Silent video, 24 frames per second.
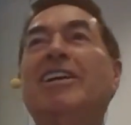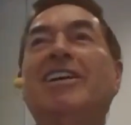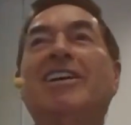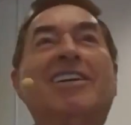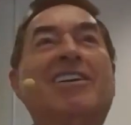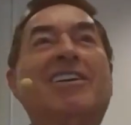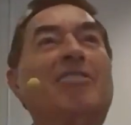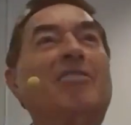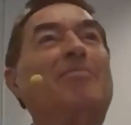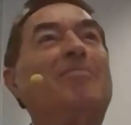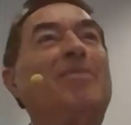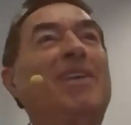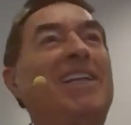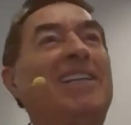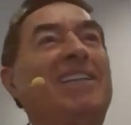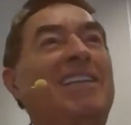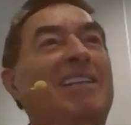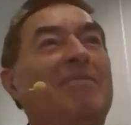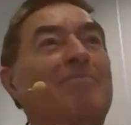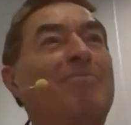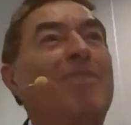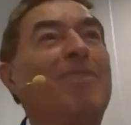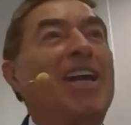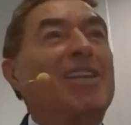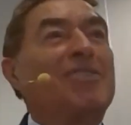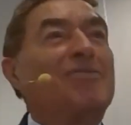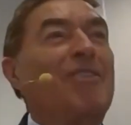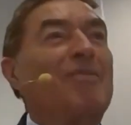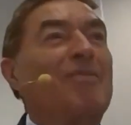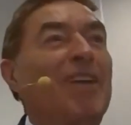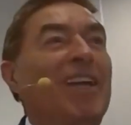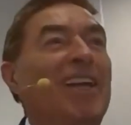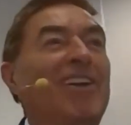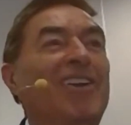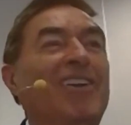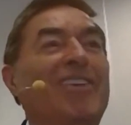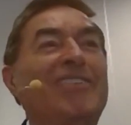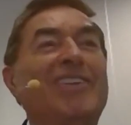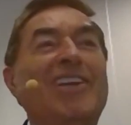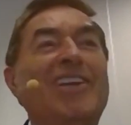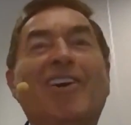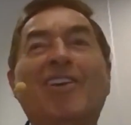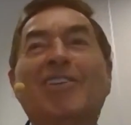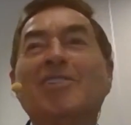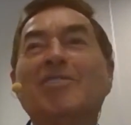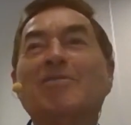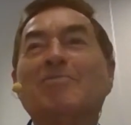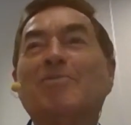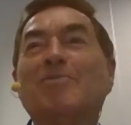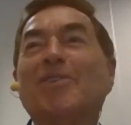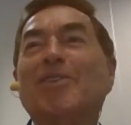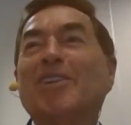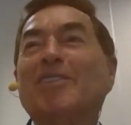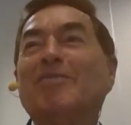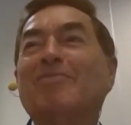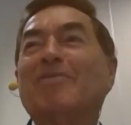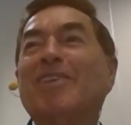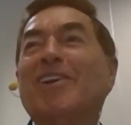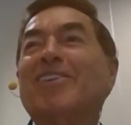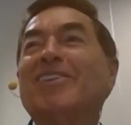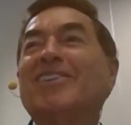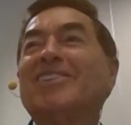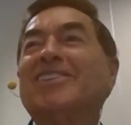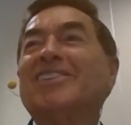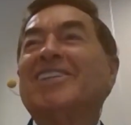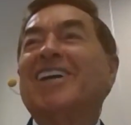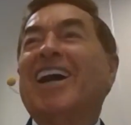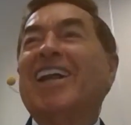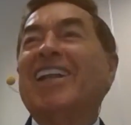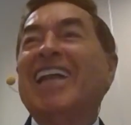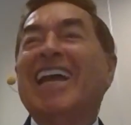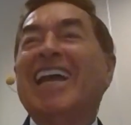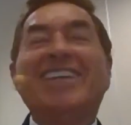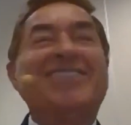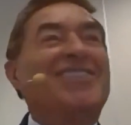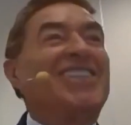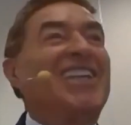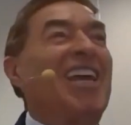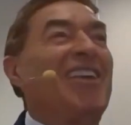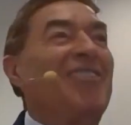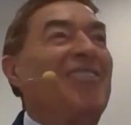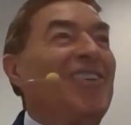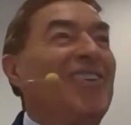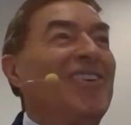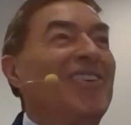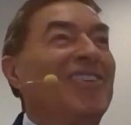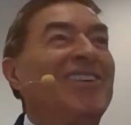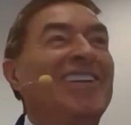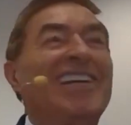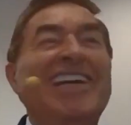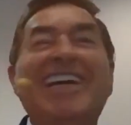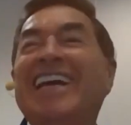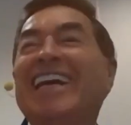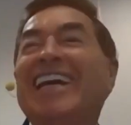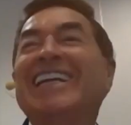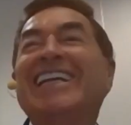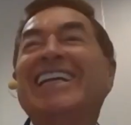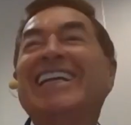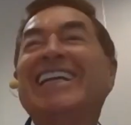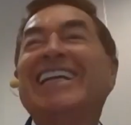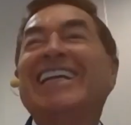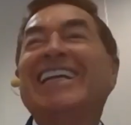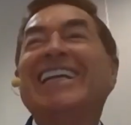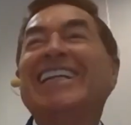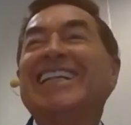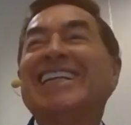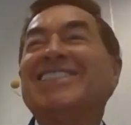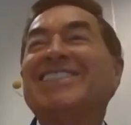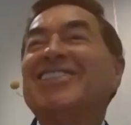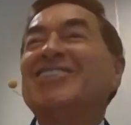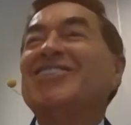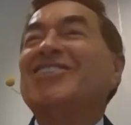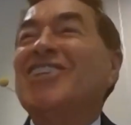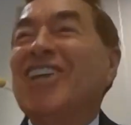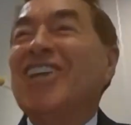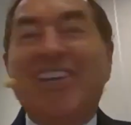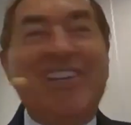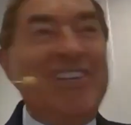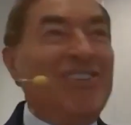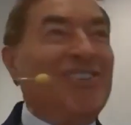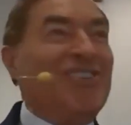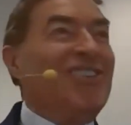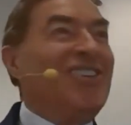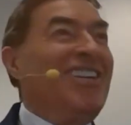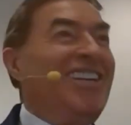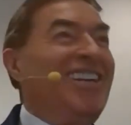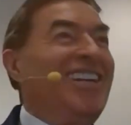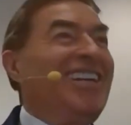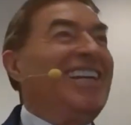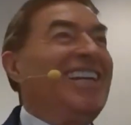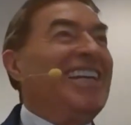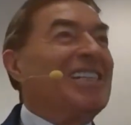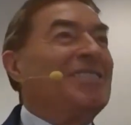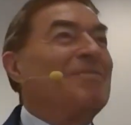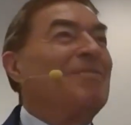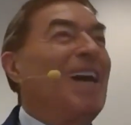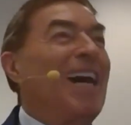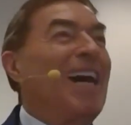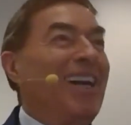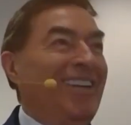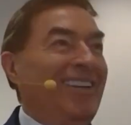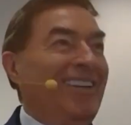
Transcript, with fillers: commit the blasphemy of the Holy Spirit because God has saved you and He doesn't change His mind.